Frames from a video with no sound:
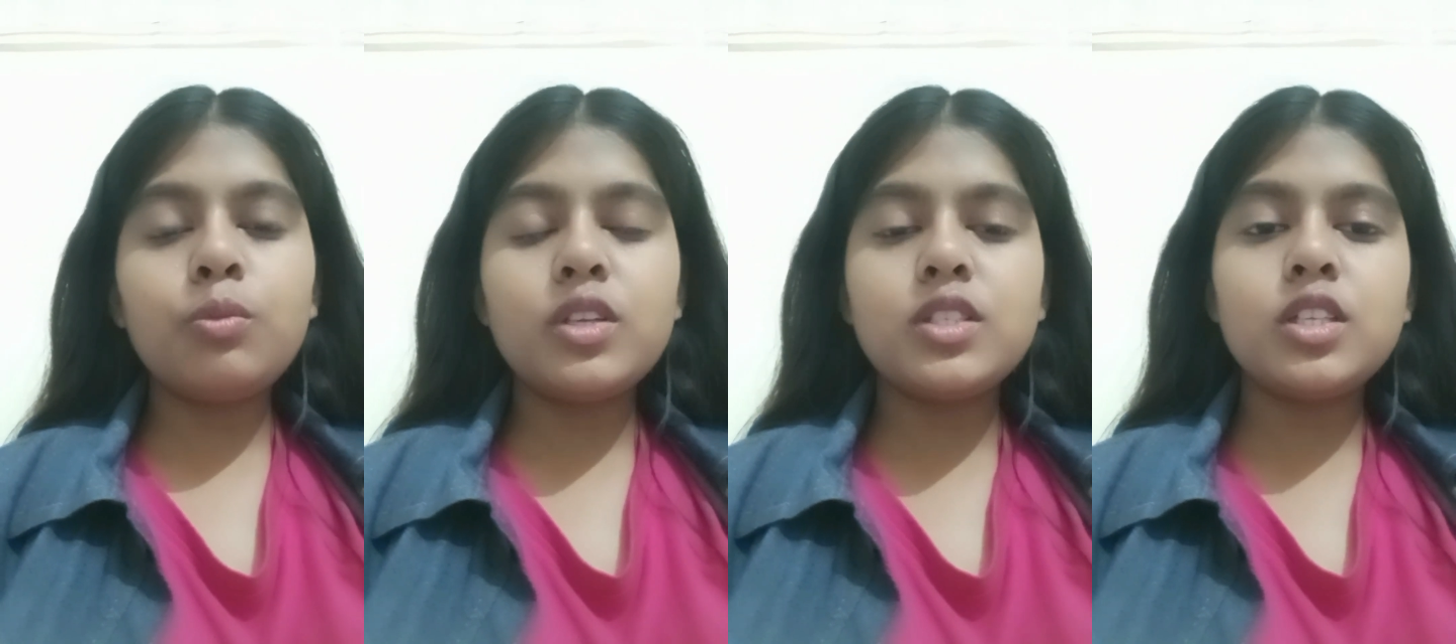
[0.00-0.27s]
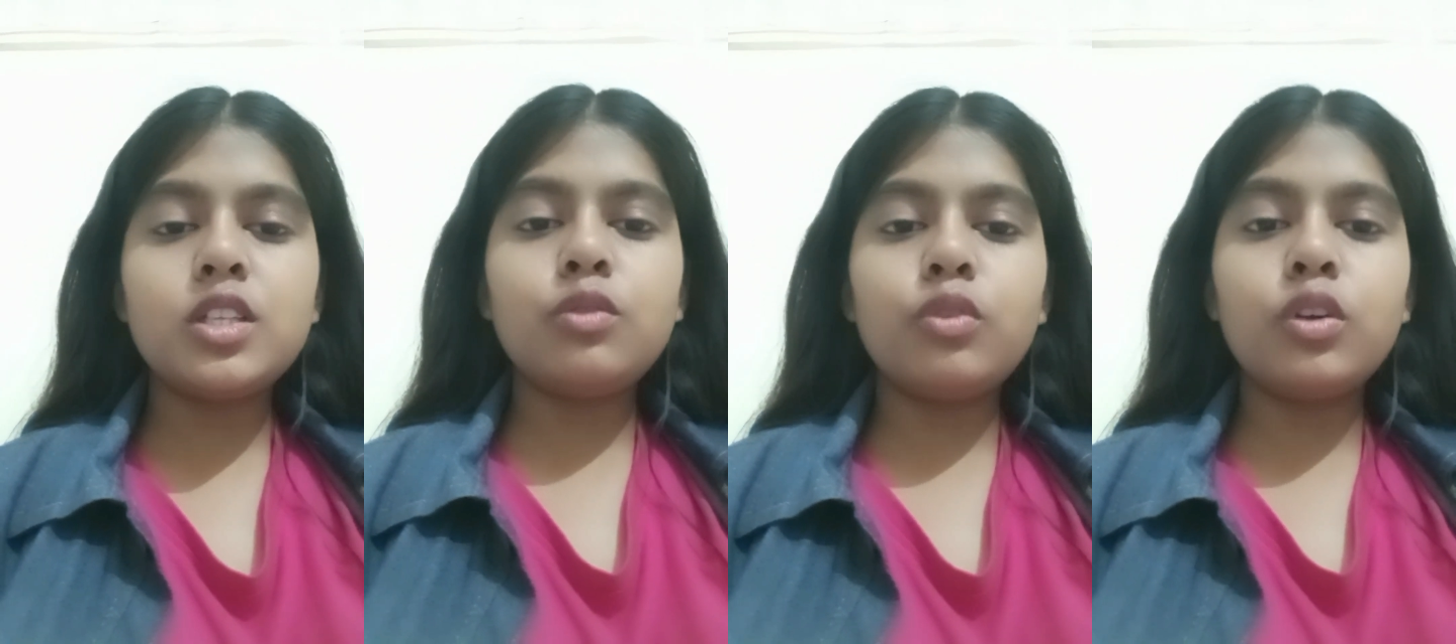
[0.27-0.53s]

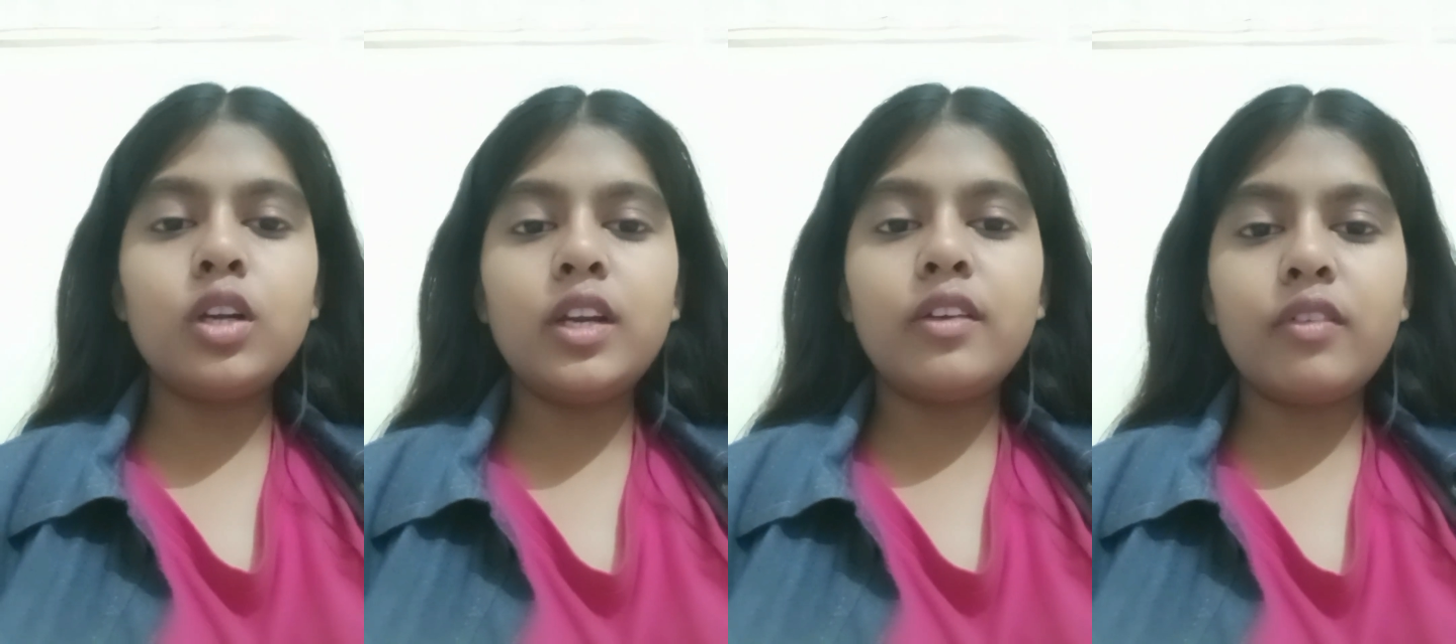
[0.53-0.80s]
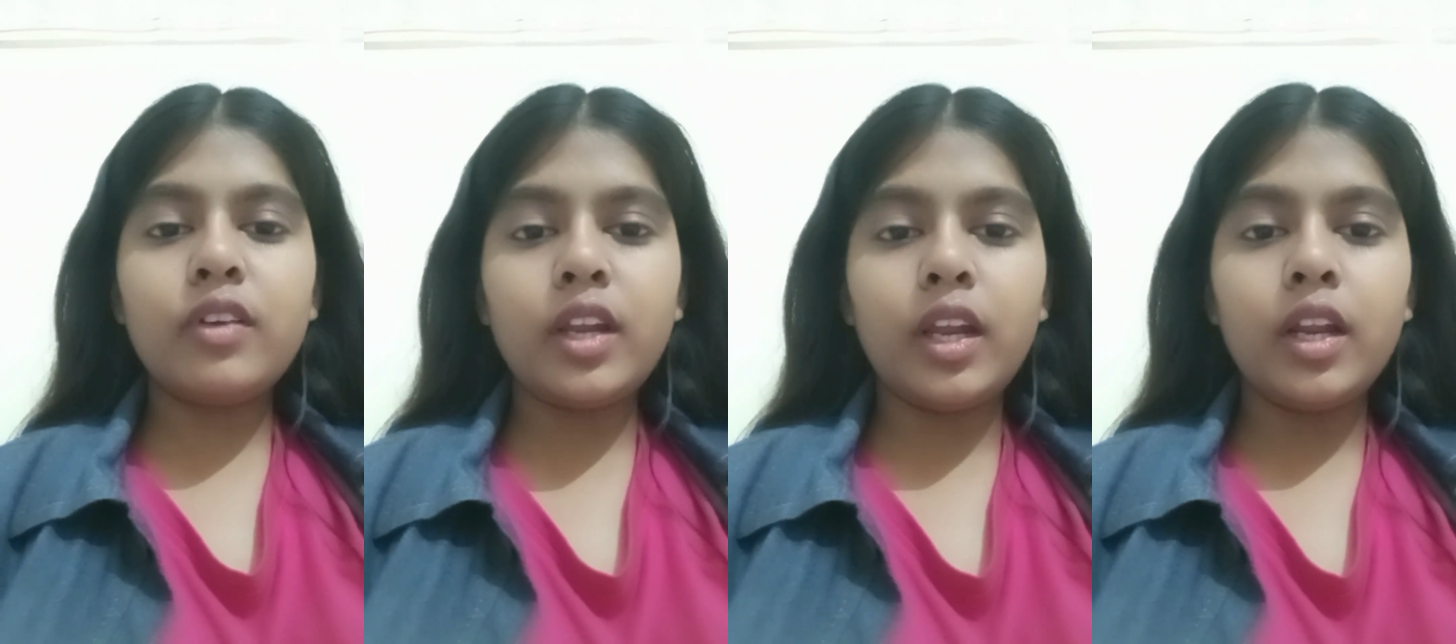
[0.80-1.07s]
growing
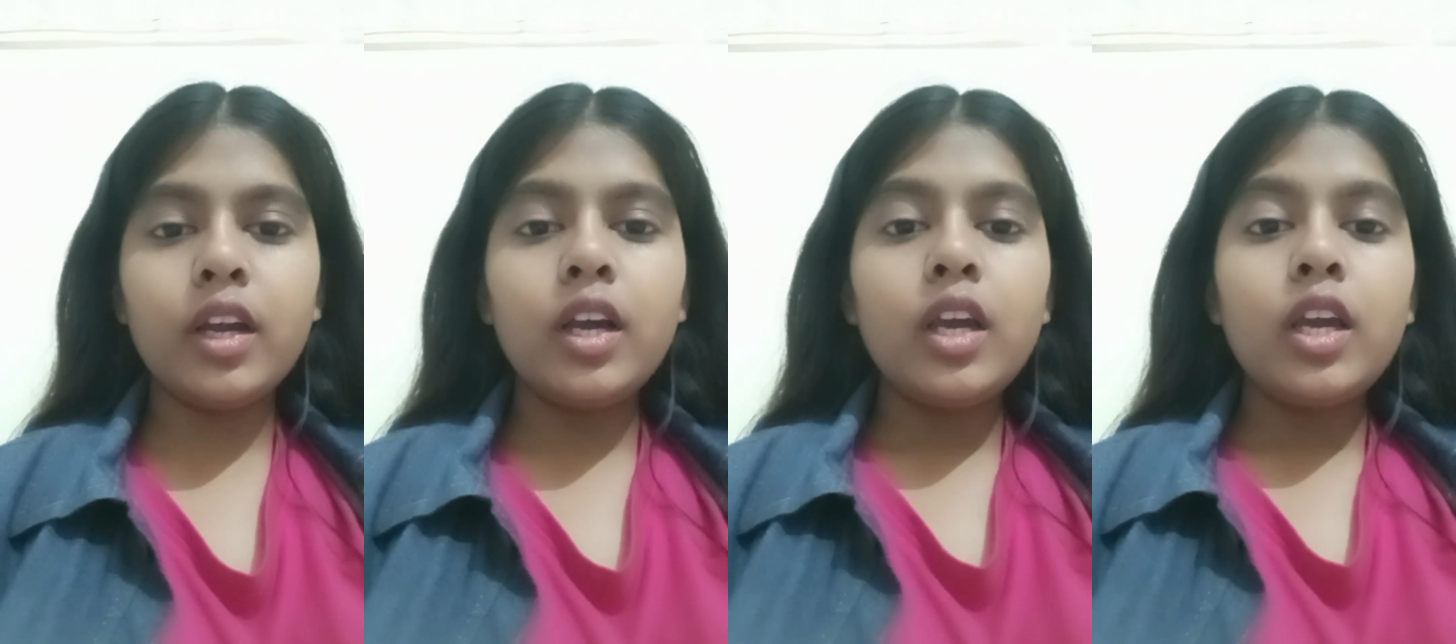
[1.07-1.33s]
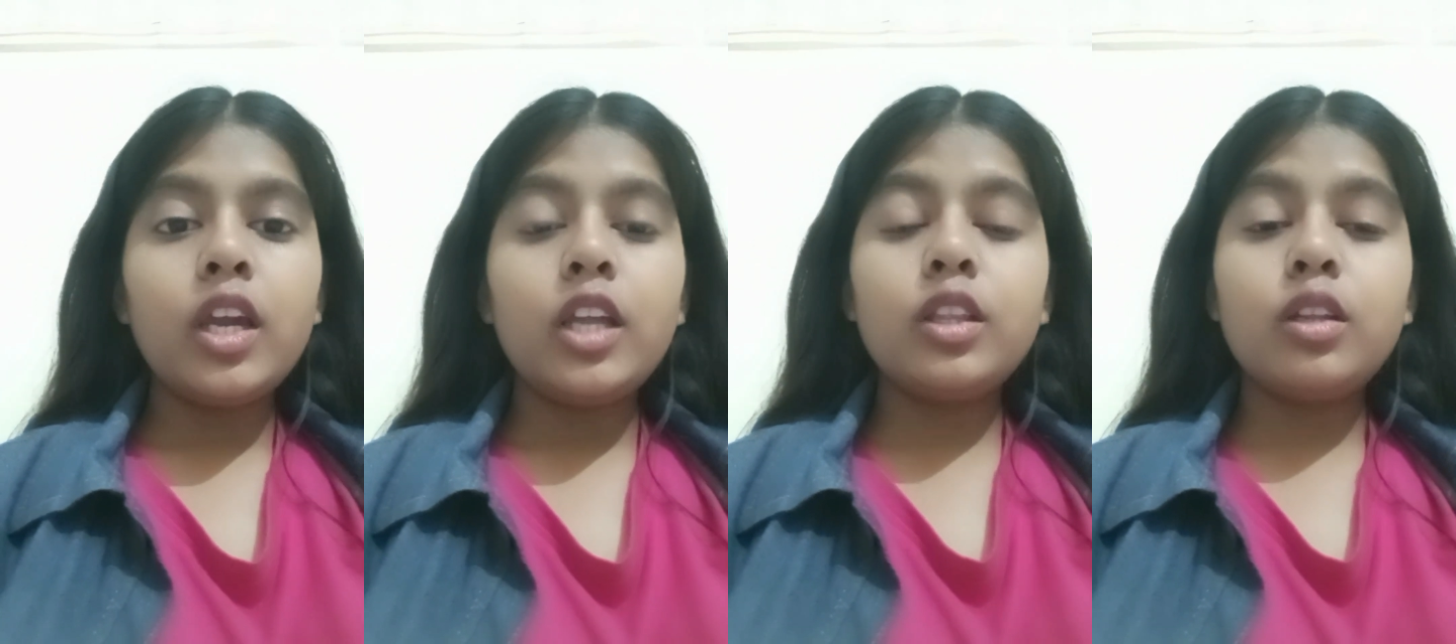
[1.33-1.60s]
economies in the
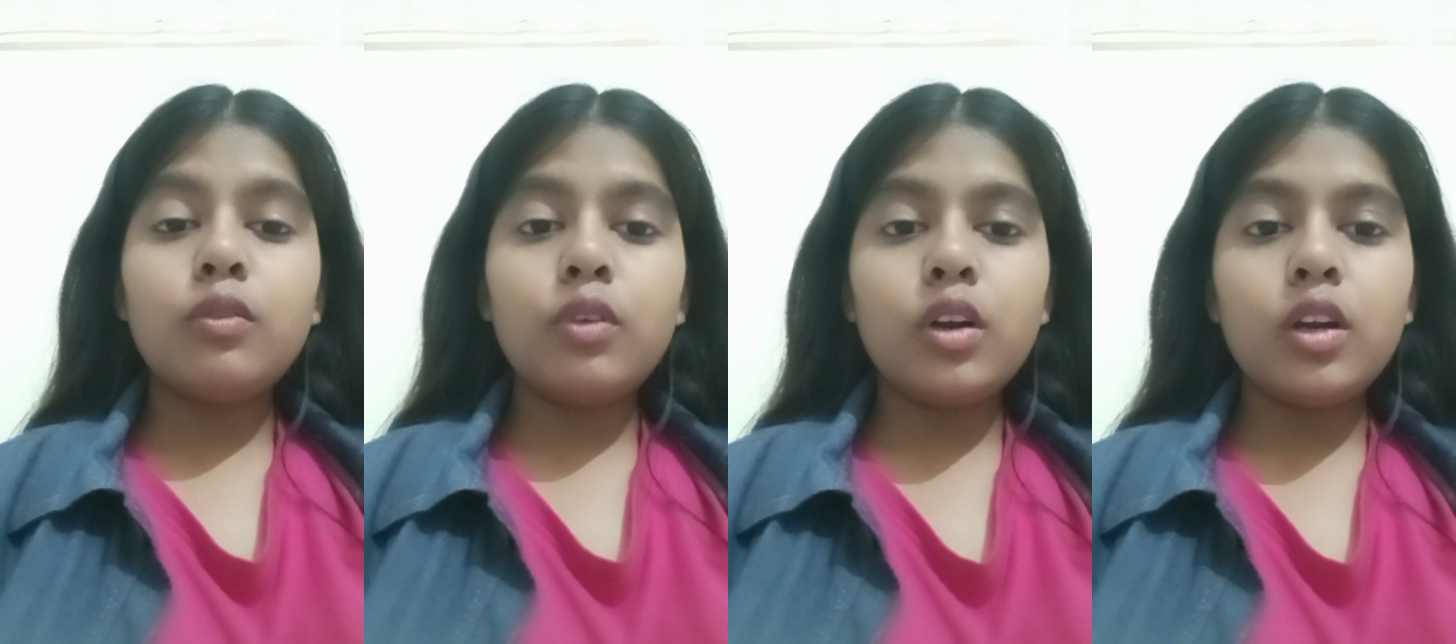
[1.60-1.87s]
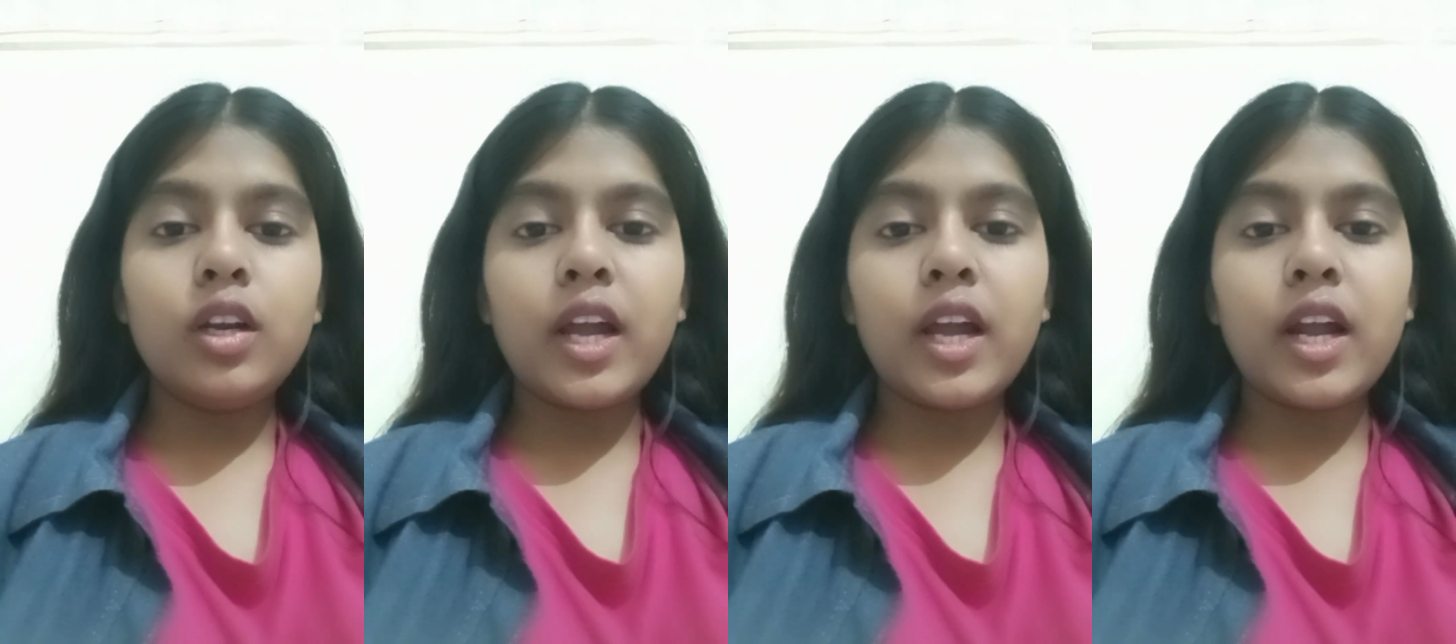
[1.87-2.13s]

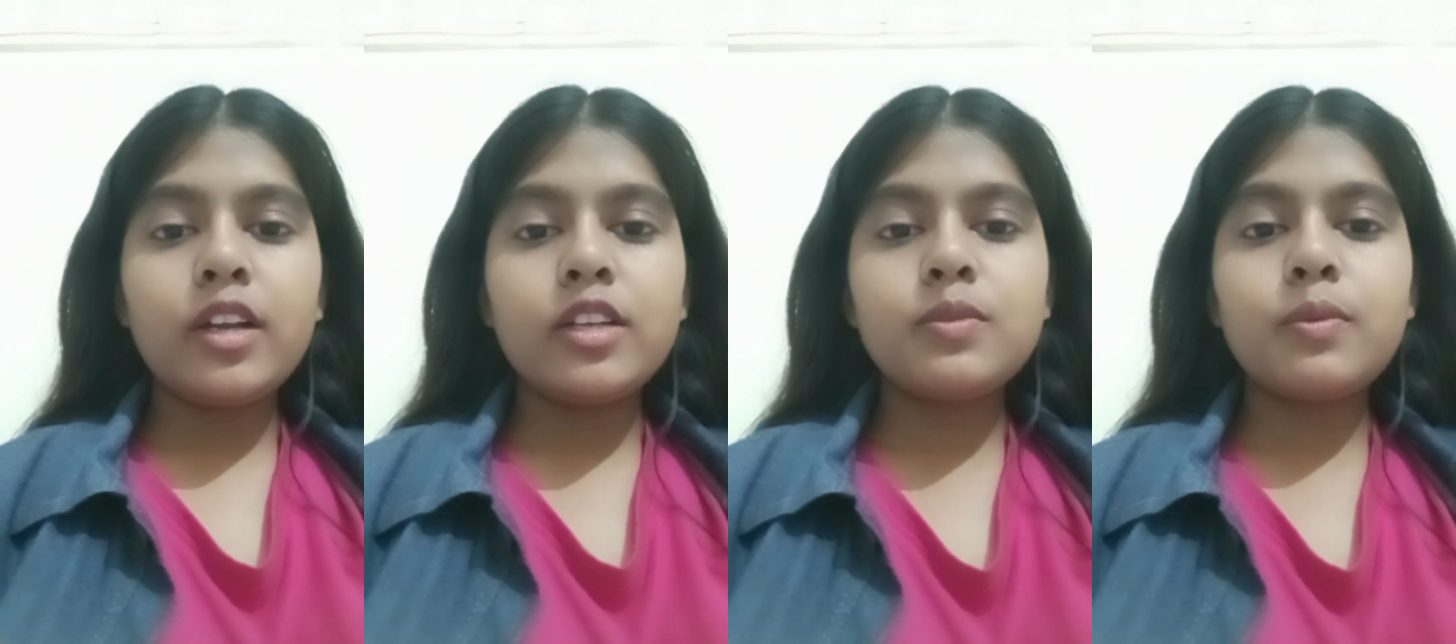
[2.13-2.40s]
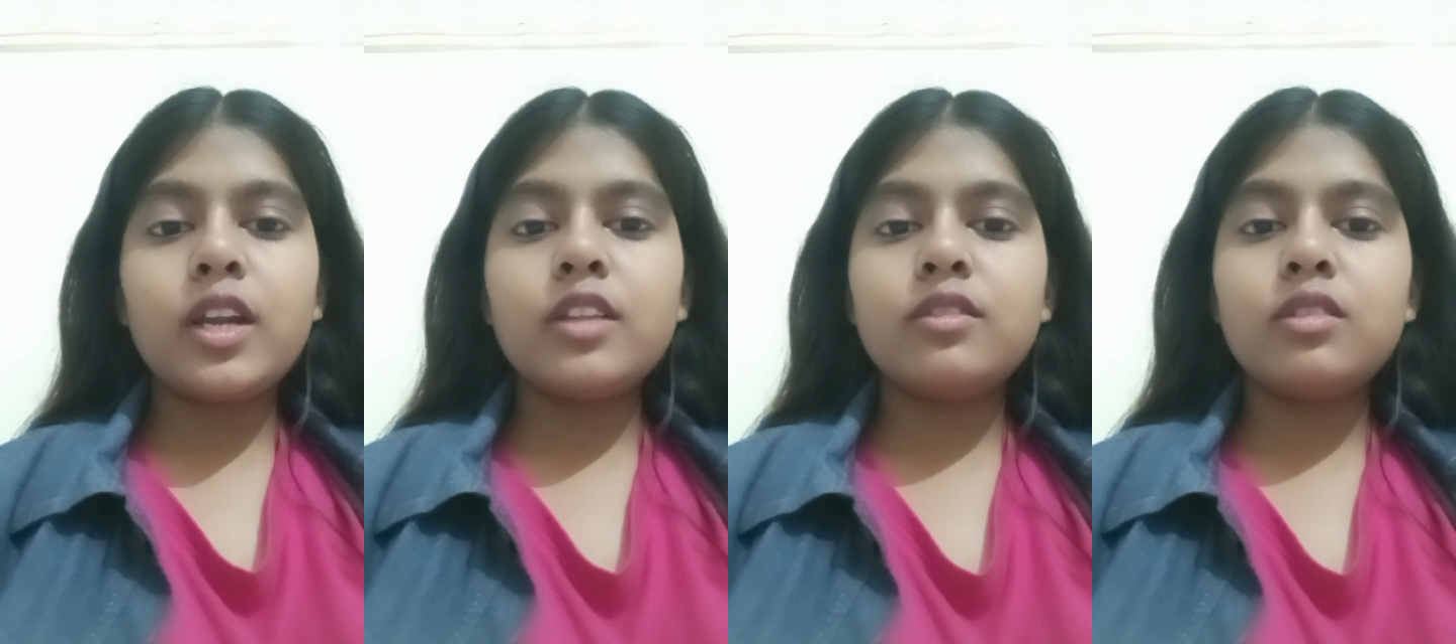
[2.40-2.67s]
world,